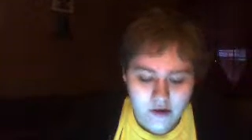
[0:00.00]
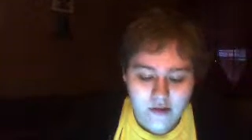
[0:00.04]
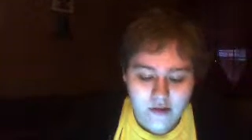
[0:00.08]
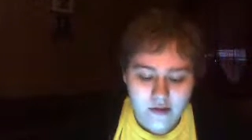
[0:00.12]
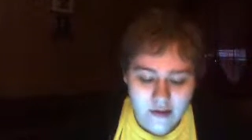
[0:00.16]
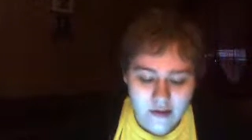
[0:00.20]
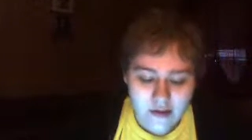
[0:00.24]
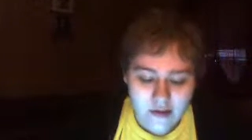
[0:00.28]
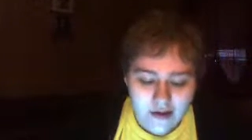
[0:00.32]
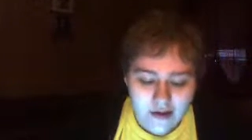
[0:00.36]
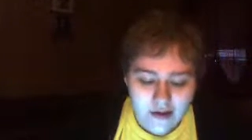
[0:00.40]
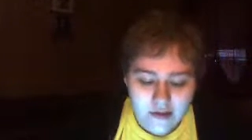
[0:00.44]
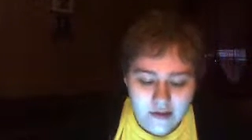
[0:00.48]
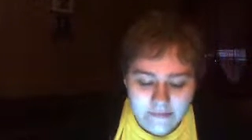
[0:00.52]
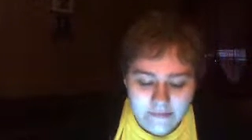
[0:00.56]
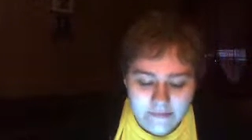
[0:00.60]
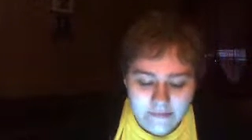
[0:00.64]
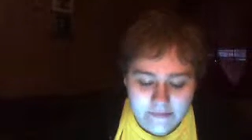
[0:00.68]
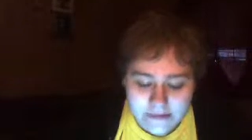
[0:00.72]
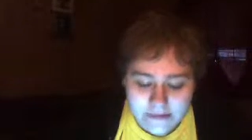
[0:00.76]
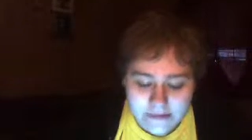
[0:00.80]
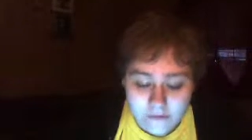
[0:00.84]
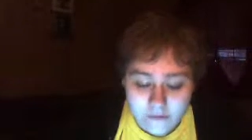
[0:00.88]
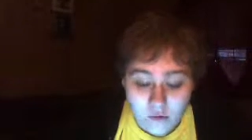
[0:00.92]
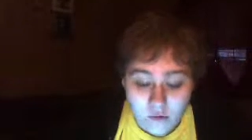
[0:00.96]
The High Life
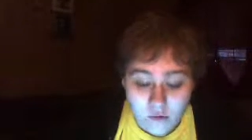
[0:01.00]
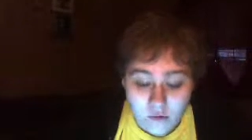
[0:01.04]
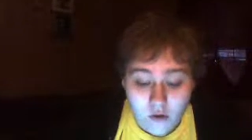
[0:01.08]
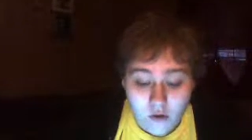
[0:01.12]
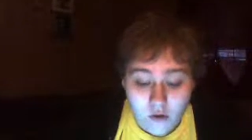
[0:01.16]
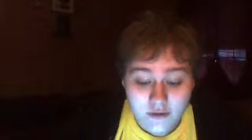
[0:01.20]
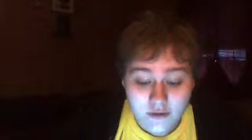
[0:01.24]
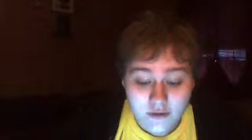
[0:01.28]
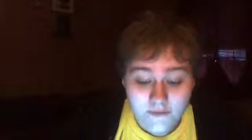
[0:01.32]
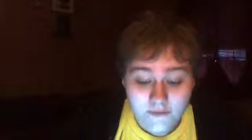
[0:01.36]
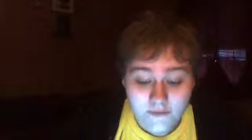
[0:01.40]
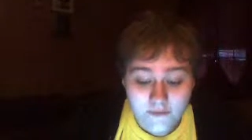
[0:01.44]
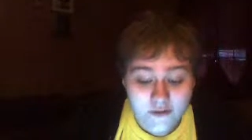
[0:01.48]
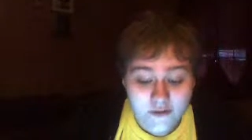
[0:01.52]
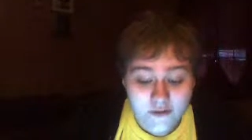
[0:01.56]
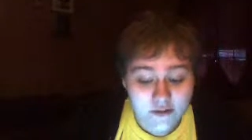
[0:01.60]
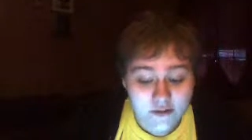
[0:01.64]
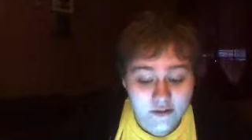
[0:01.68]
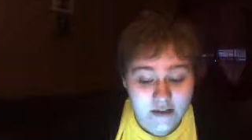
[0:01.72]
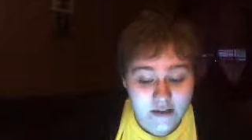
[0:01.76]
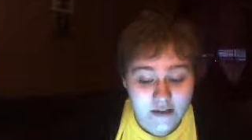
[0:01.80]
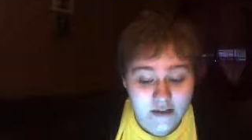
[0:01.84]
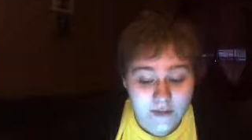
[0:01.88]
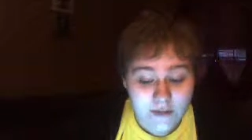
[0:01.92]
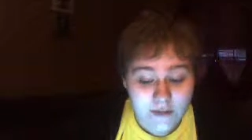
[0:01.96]
update will also feature the
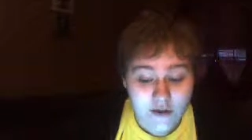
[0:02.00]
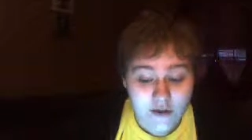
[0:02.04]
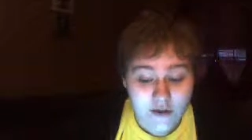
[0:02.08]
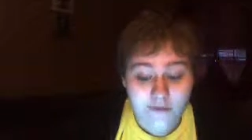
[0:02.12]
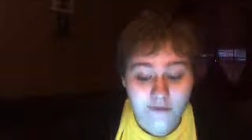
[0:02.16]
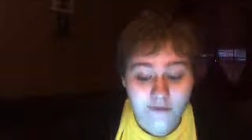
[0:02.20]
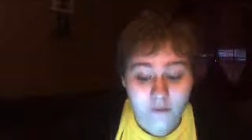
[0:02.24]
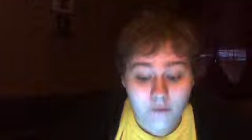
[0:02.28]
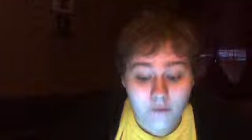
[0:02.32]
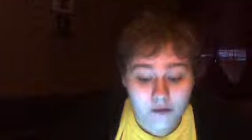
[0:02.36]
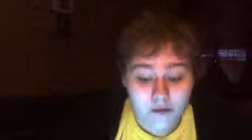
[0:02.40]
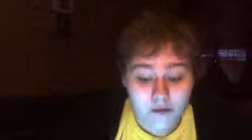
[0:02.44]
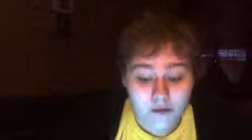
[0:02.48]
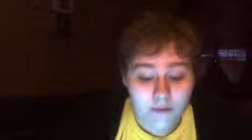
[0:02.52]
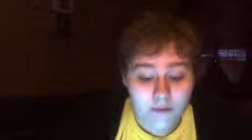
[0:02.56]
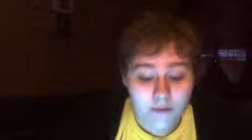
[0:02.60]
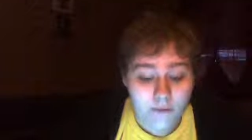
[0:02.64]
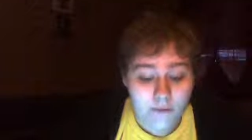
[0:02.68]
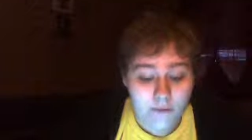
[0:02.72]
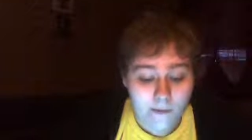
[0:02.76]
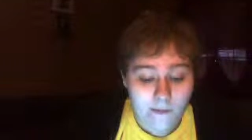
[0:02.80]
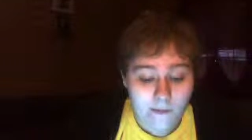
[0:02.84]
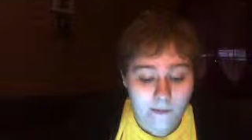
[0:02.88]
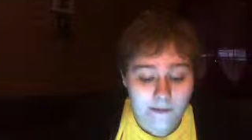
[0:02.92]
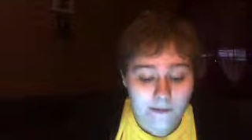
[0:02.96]
debut of
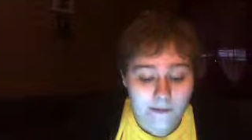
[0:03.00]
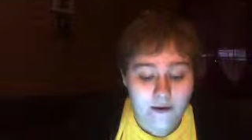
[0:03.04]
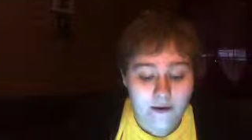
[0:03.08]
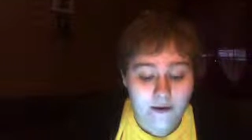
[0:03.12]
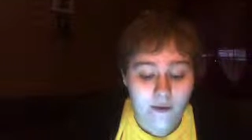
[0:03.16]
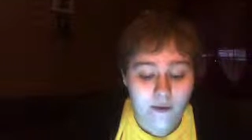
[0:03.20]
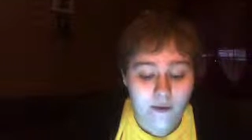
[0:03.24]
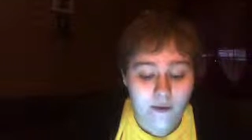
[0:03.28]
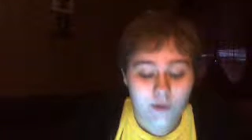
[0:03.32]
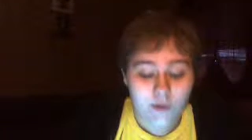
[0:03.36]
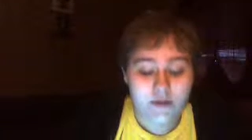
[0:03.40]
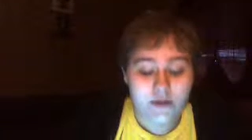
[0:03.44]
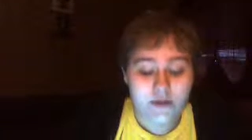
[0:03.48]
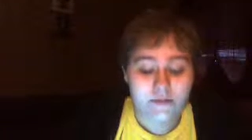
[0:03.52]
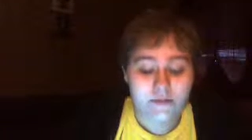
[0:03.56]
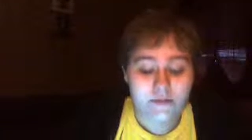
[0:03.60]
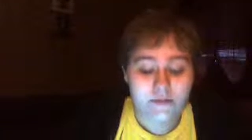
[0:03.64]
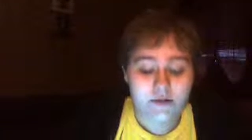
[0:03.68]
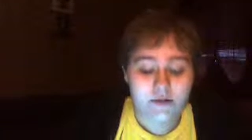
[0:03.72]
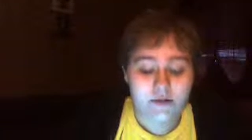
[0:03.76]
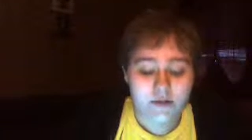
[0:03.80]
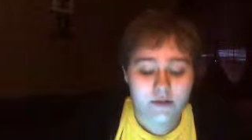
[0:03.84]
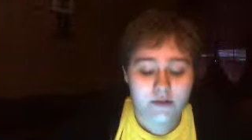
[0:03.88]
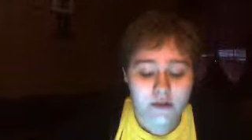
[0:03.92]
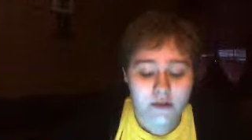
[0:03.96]
multi-property ownership
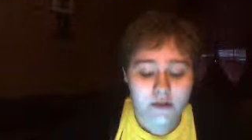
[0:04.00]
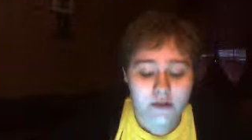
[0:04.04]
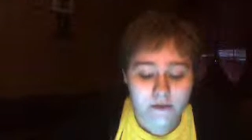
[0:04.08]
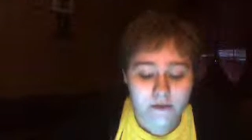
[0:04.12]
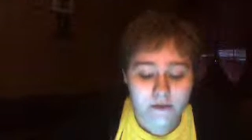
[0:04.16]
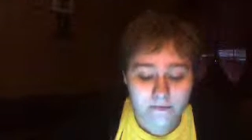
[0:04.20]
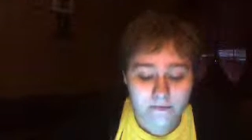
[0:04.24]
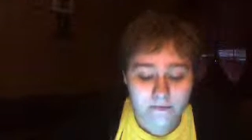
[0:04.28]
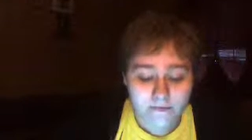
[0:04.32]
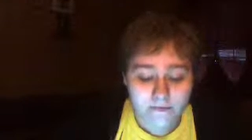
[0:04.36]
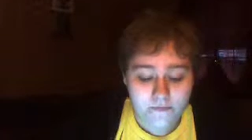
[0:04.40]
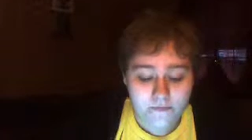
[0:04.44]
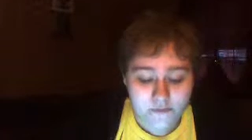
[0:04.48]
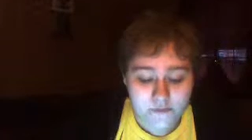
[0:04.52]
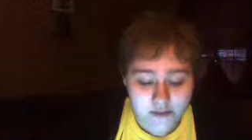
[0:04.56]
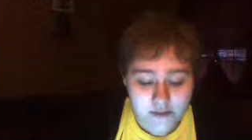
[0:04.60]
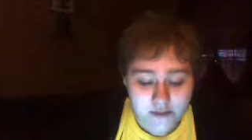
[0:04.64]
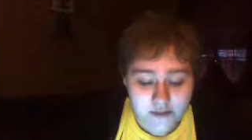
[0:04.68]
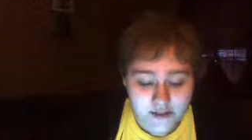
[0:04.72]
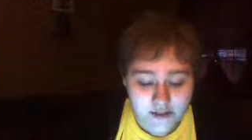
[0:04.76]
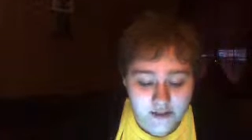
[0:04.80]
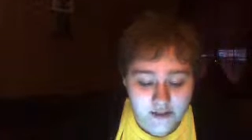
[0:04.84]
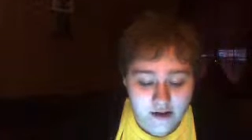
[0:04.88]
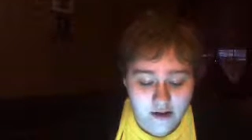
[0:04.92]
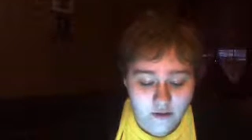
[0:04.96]
in
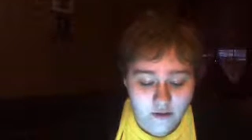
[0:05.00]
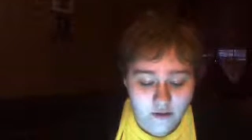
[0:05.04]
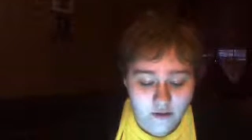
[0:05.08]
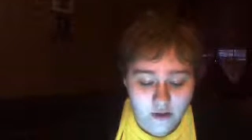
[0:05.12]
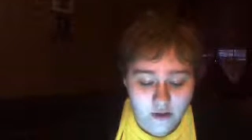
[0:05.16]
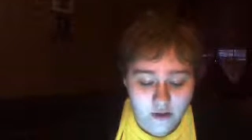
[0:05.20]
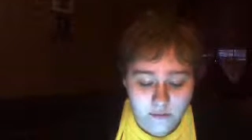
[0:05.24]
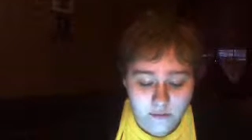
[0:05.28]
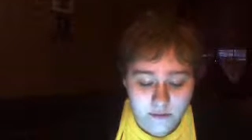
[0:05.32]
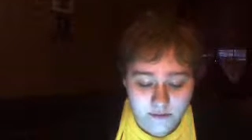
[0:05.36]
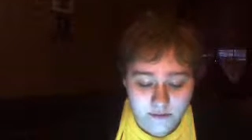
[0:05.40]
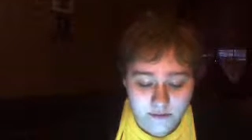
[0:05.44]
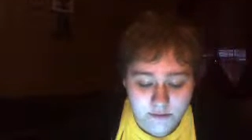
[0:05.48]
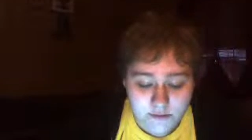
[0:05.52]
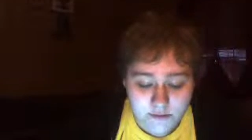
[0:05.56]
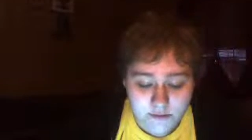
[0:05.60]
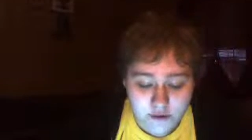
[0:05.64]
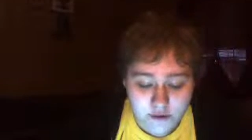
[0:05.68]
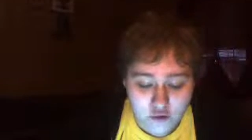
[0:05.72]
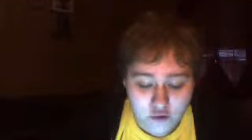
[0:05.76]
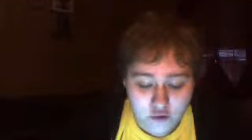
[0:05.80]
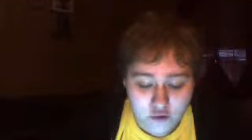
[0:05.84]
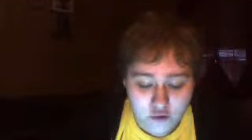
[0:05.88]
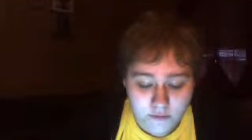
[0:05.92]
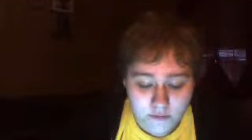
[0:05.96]
GTA Online, which means
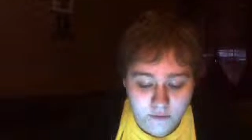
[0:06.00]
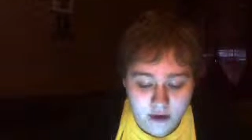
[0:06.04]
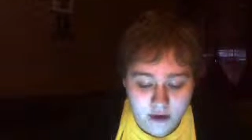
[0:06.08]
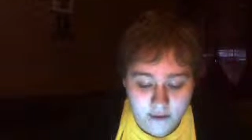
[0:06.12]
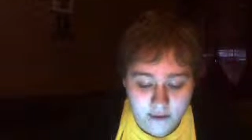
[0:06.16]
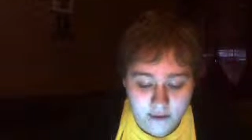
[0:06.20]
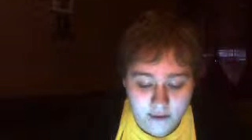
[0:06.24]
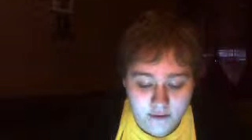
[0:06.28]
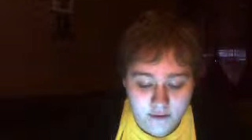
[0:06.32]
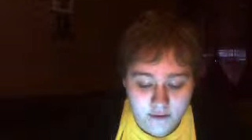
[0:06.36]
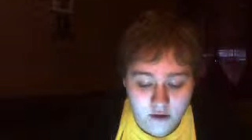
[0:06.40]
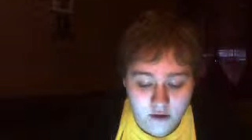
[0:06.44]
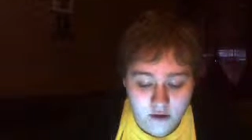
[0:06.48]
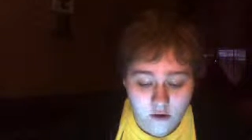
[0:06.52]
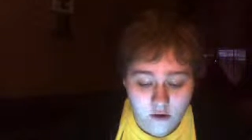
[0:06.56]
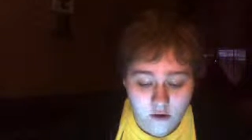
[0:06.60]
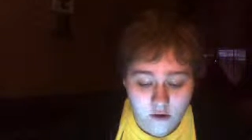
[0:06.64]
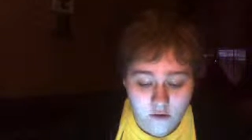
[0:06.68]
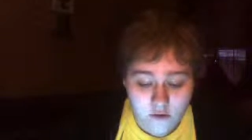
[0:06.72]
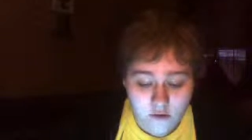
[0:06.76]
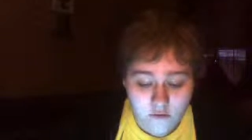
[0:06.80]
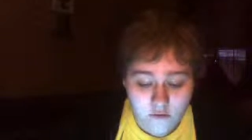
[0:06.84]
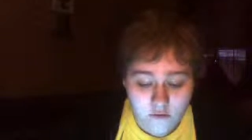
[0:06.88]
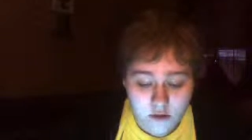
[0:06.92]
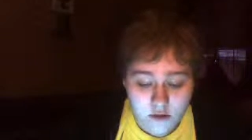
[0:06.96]
you will be able to
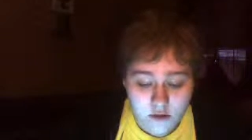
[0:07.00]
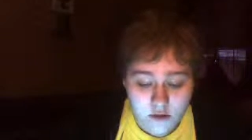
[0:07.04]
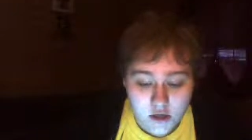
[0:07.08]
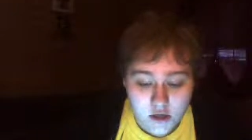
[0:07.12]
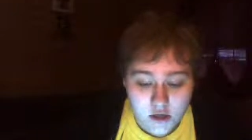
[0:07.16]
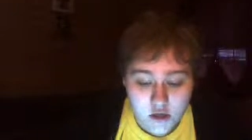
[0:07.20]
own